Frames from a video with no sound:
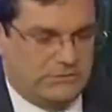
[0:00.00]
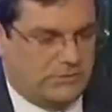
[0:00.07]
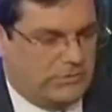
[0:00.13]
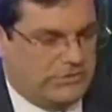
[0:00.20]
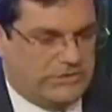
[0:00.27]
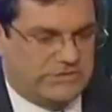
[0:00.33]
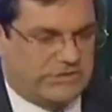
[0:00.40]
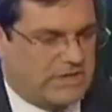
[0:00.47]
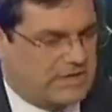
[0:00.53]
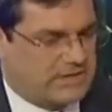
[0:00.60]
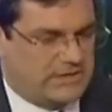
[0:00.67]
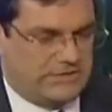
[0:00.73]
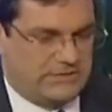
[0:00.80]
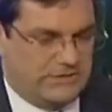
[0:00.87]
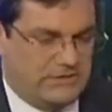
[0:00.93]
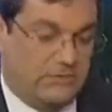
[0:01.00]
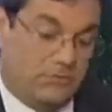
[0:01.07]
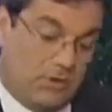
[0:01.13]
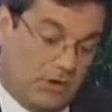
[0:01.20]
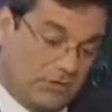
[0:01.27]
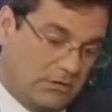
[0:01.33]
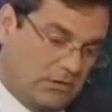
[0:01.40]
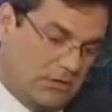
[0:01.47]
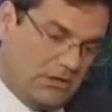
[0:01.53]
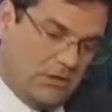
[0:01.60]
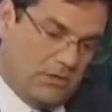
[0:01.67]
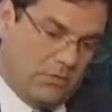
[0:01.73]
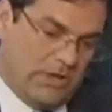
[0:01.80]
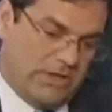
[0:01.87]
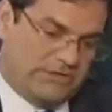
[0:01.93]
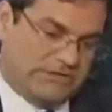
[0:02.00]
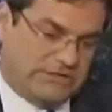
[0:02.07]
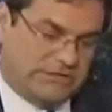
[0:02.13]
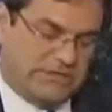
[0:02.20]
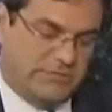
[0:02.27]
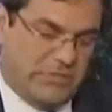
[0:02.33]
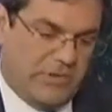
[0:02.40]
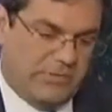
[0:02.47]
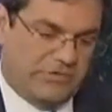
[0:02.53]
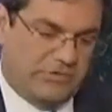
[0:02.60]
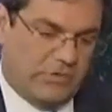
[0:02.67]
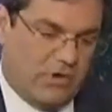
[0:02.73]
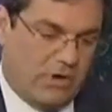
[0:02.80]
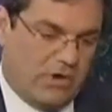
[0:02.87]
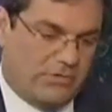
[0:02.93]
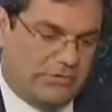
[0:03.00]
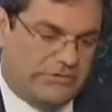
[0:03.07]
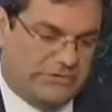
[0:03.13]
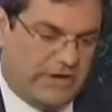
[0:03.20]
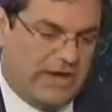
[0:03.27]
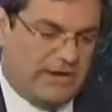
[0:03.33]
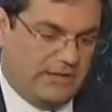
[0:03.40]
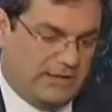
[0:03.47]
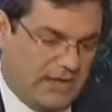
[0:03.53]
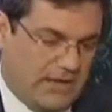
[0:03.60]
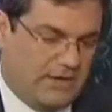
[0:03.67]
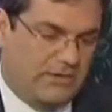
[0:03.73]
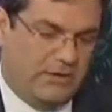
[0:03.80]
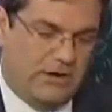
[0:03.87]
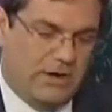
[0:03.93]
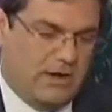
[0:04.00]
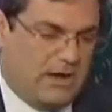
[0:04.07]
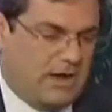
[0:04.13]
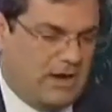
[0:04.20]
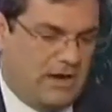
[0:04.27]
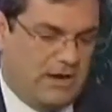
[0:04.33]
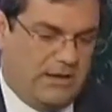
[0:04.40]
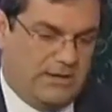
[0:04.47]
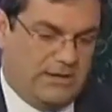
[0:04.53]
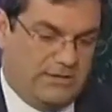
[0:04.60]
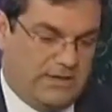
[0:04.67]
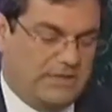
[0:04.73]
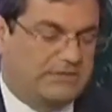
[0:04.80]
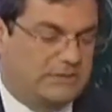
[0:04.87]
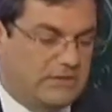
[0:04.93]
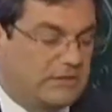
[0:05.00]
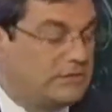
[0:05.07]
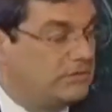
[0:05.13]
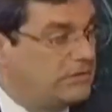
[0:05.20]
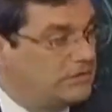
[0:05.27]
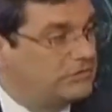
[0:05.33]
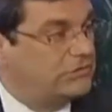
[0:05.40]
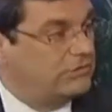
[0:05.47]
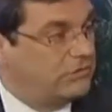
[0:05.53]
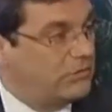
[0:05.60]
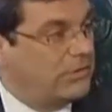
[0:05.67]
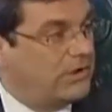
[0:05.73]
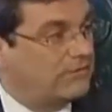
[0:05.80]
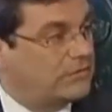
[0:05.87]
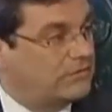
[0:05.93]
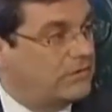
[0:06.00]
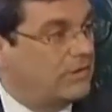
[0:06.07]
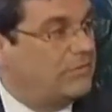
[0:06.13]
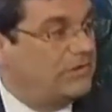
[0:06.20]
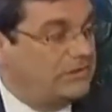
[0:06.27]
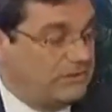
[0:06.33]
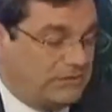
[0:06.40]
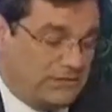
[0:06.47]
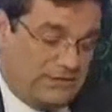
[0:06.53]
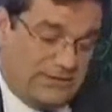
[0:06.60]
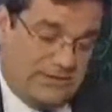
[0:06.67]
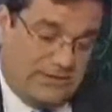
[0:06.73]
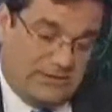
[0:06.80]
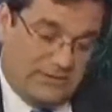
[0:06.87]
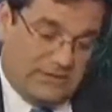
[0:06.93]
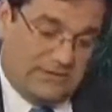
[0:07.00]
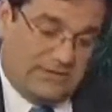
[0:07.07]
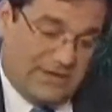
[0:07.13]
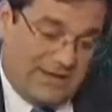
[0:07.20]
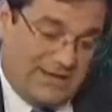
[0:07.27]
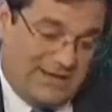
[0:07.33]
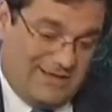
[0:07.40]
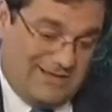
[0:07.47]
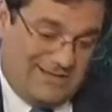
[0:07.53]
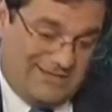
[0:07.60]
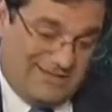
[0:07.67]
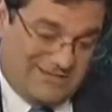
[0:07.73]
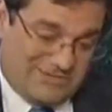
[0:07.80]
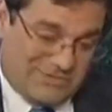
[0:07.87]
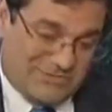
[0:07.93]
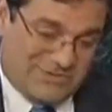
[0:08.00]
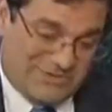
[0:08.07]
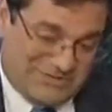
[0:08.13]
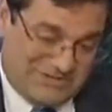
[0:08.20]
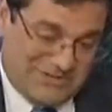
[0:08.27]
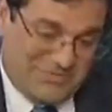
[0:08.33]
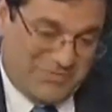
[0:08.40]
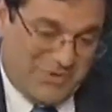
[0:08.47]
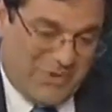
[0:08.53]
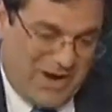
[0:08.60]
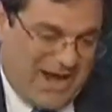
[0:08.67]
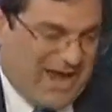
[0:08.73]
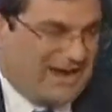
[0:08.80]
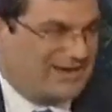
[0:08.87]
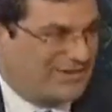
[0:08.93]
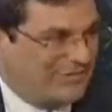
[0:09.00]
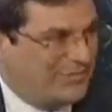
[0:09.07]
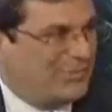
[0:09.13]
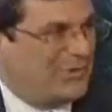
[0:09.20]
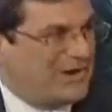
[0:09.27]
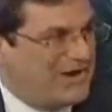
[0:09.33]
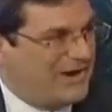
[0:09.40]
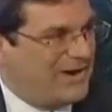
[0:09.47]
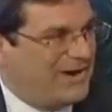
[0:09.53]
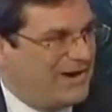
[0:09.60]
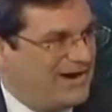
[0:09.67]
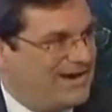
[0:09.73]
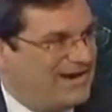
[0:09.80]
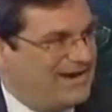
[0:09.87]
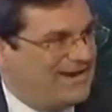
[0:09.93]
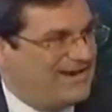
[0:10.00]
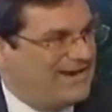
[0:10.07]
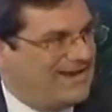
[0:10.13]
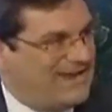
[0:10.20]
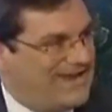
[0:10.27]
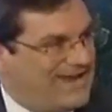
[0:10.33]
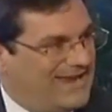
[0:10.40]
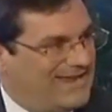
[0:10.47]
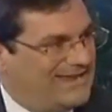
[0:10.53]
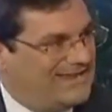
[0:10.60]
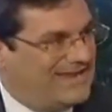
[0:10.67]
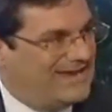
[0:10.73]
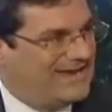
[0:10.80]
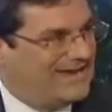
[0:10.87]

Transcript: we just got to continue. Well, we had 60 members of Congress sign a letter, and that's another issue that we have to do. I mean, this was a simple act of prayer, and